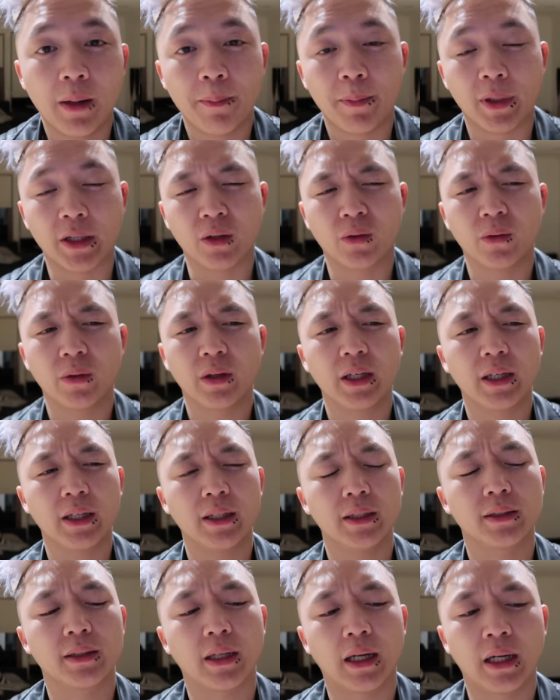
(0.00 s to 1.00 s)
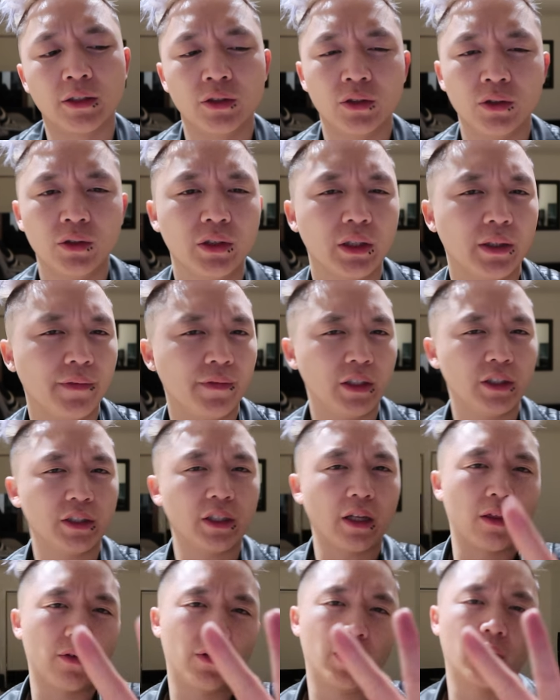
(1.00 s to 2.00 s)
But the good thing is I usually finish
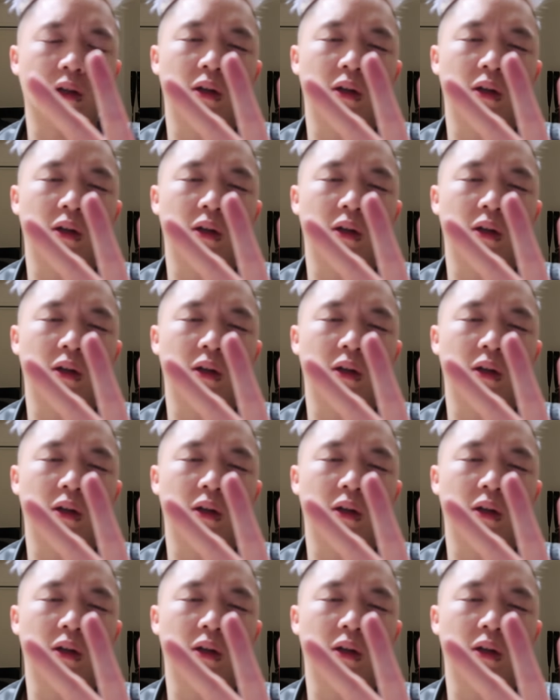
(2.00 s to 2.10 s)
at 3